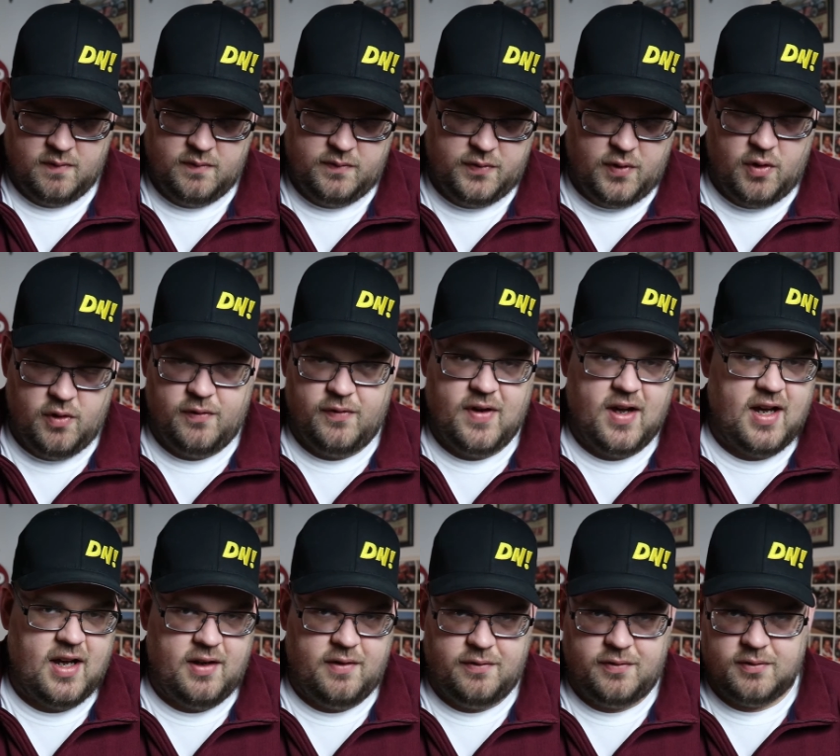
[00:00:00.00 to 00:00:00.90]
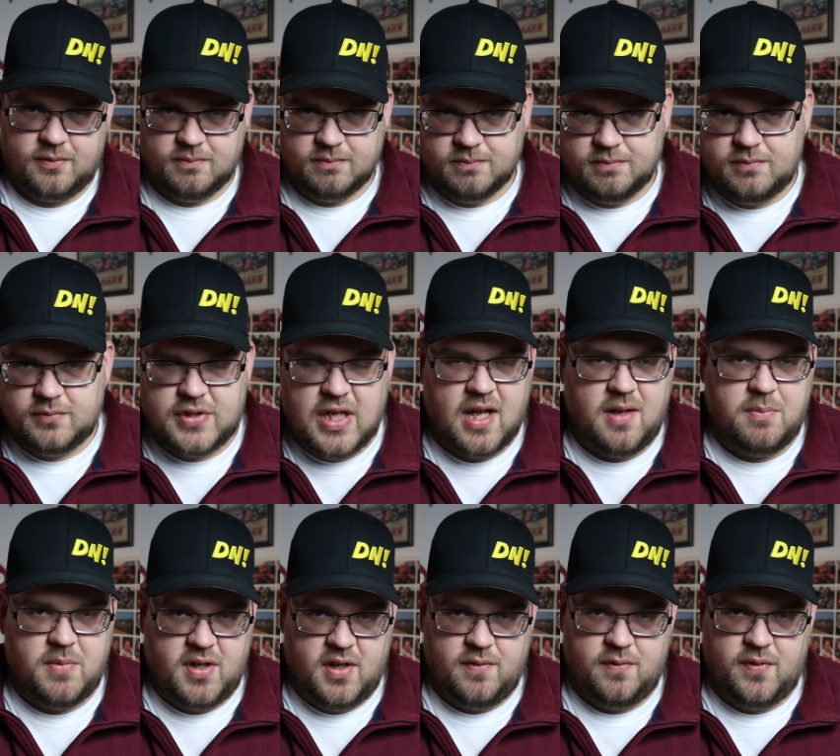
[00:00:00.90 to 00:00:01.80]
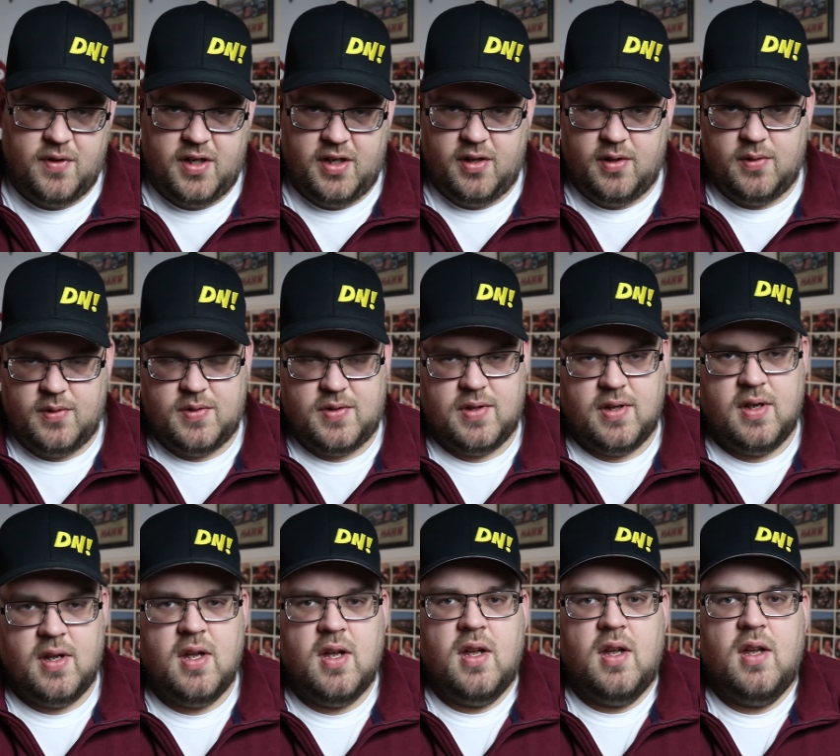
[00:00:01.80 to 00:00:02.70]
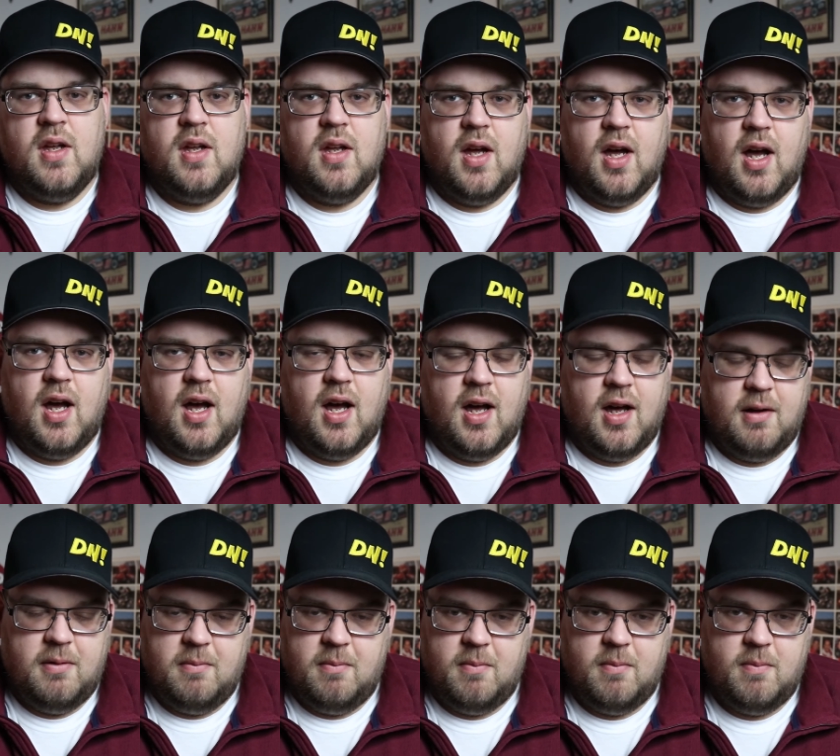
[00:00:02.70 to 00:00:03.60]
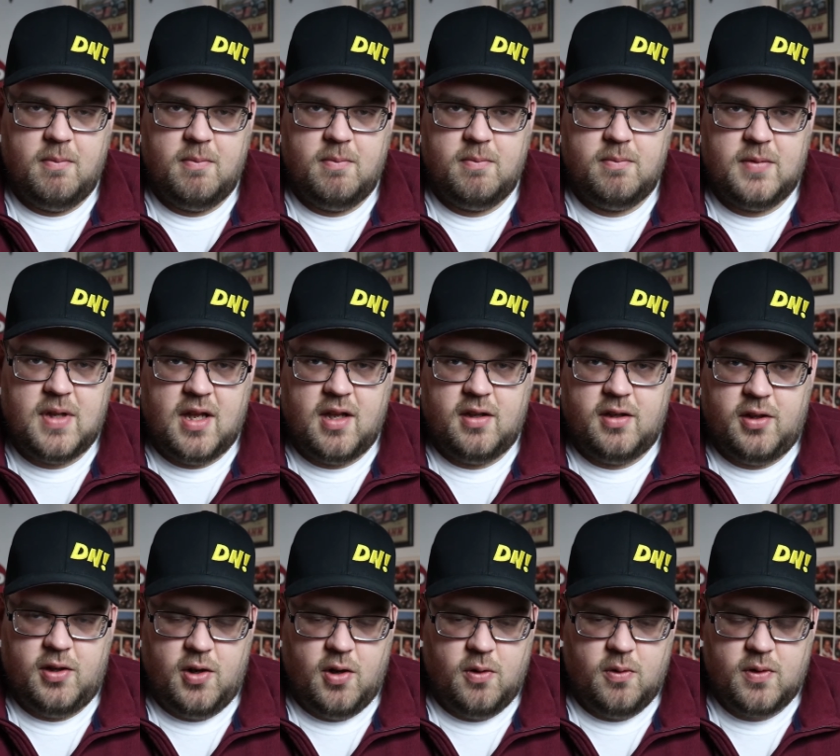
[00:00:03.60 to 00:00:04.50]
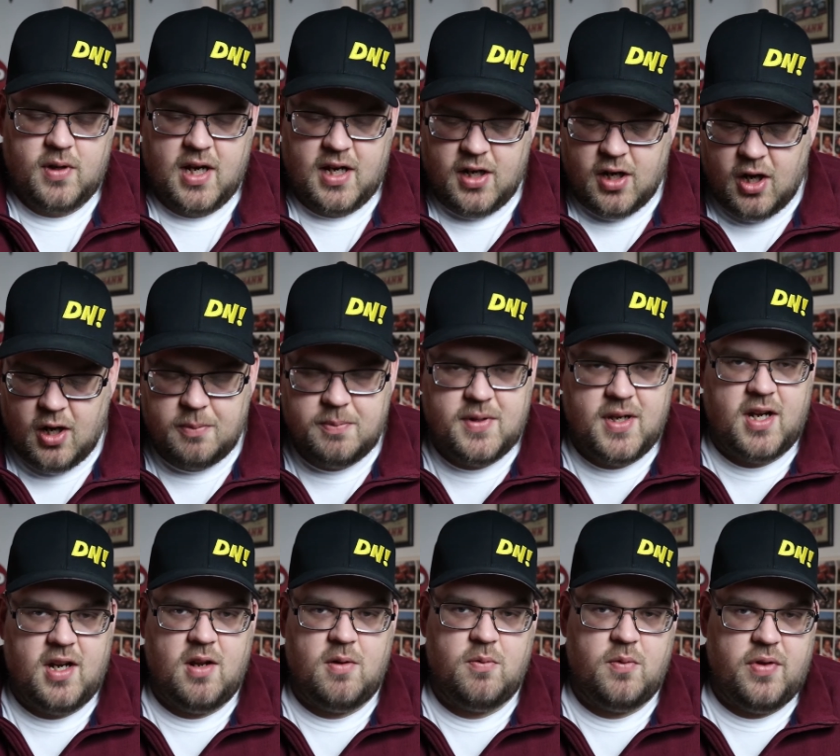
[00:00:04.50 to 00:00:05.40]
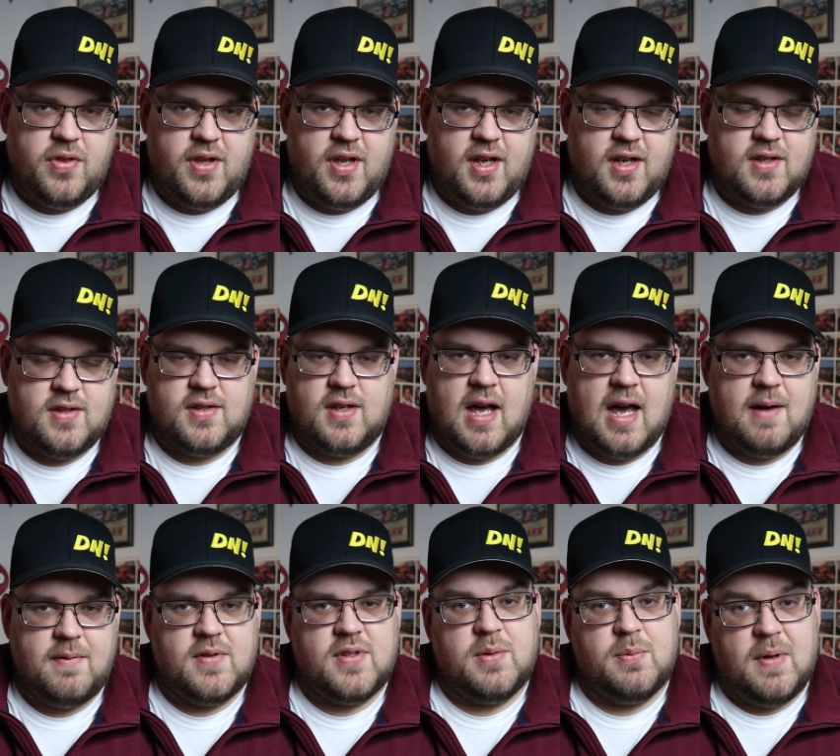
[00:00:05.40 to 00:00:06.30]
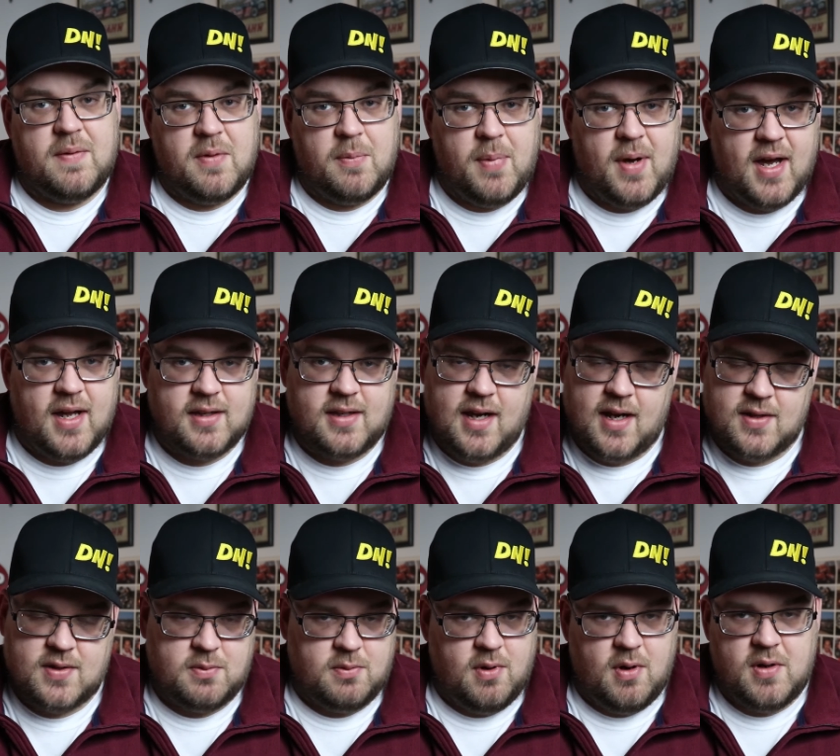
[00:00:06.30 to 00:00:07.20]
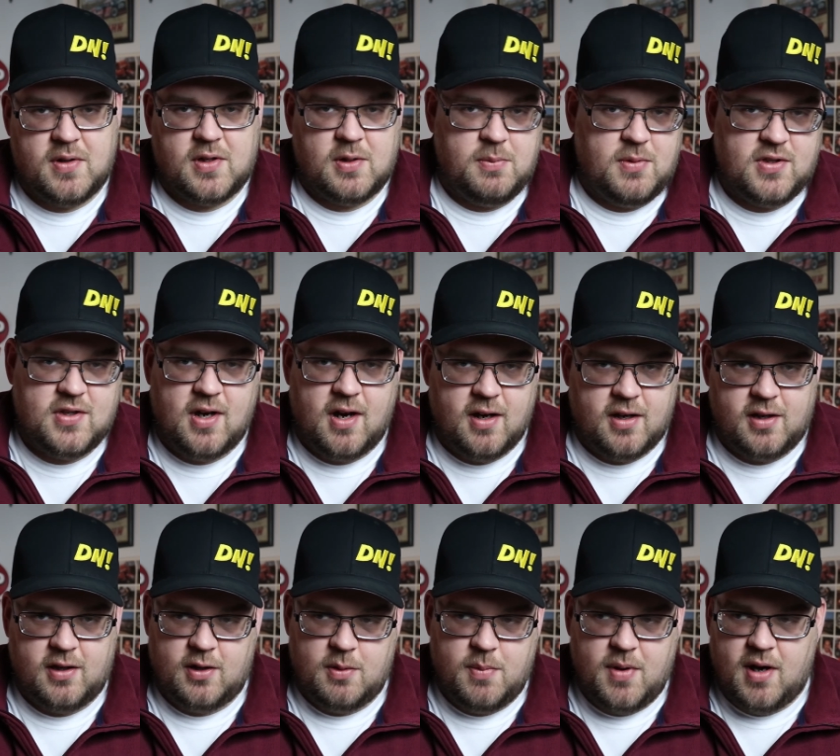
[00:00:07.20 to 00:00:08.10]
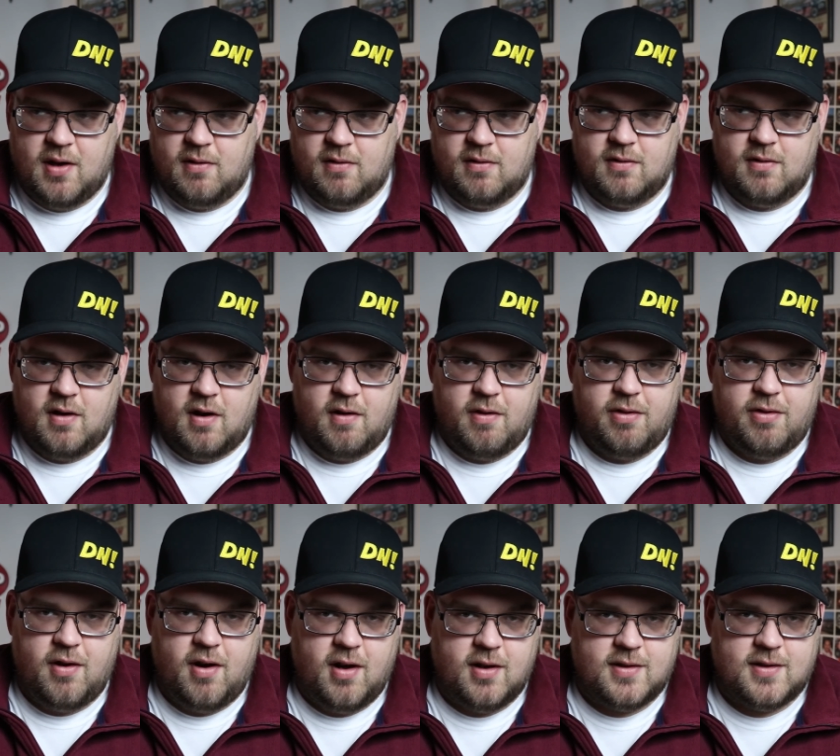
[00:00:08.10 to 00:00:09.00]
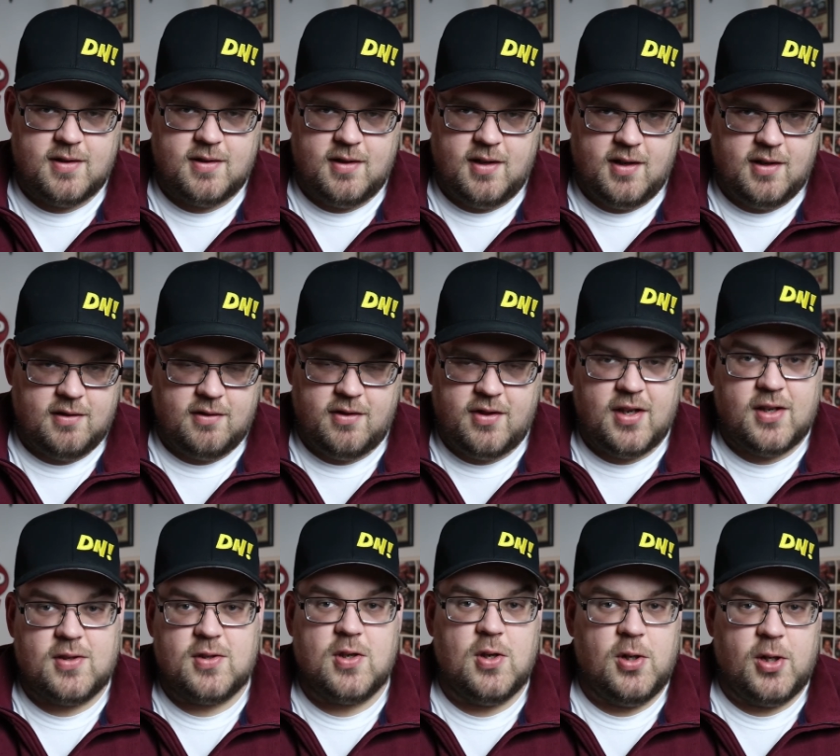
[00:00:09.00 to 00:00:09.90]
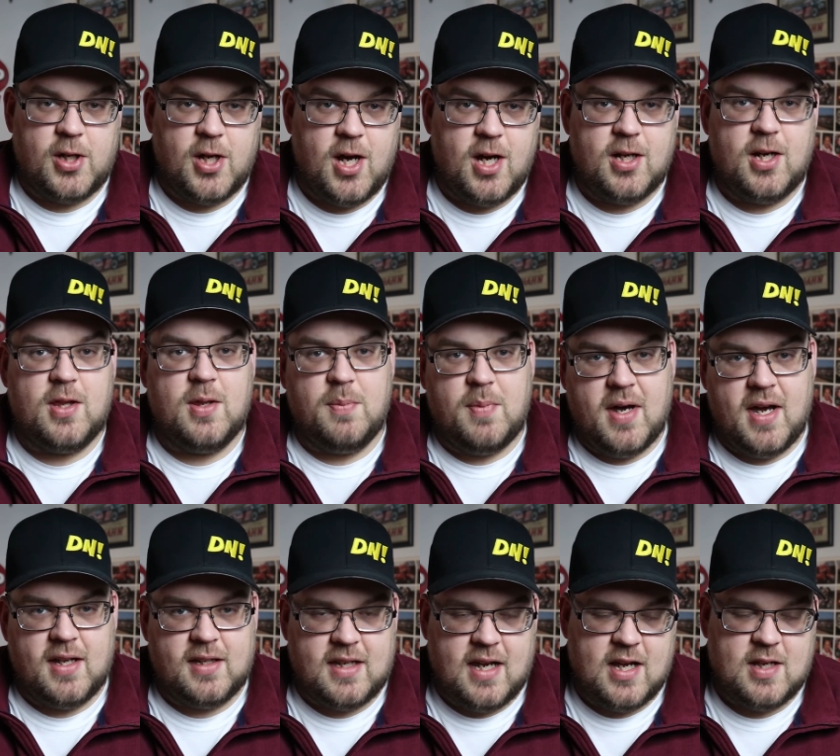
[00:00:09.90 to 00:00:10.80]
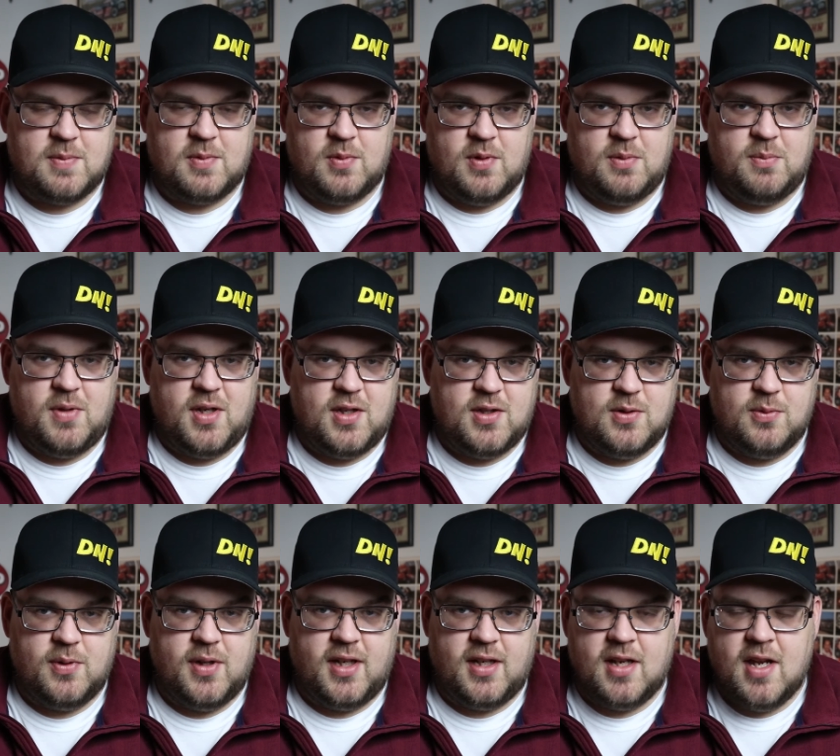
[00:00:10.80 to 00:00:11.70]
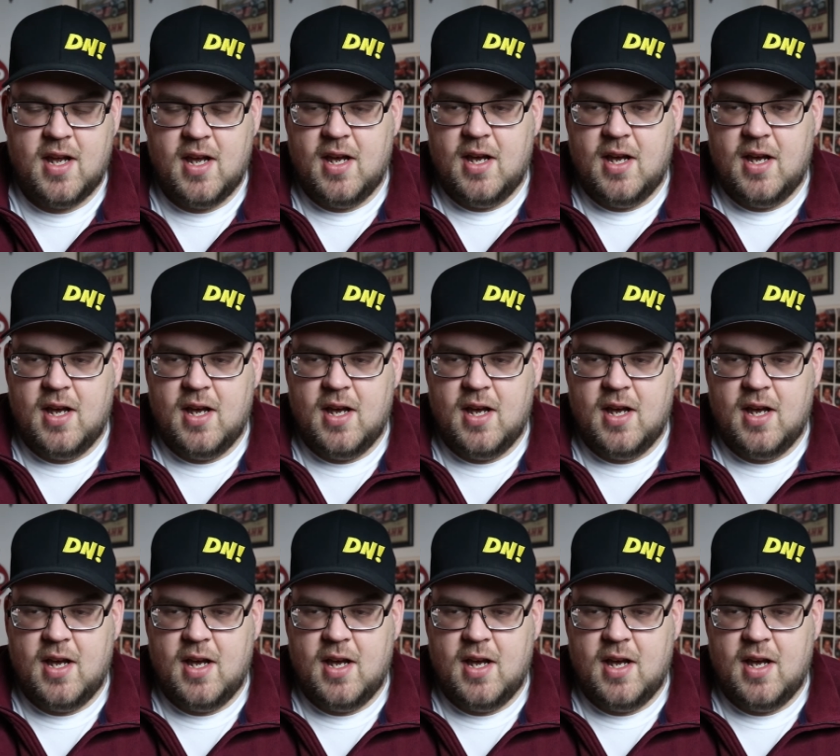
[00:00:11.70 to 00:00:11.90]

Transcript: four, or five, ten minute videos uh, that, you know, kind of update on things. Obviously, we have the podcast. We're always going to be talking about our thoughts and things going on on the podcast between me and Duane.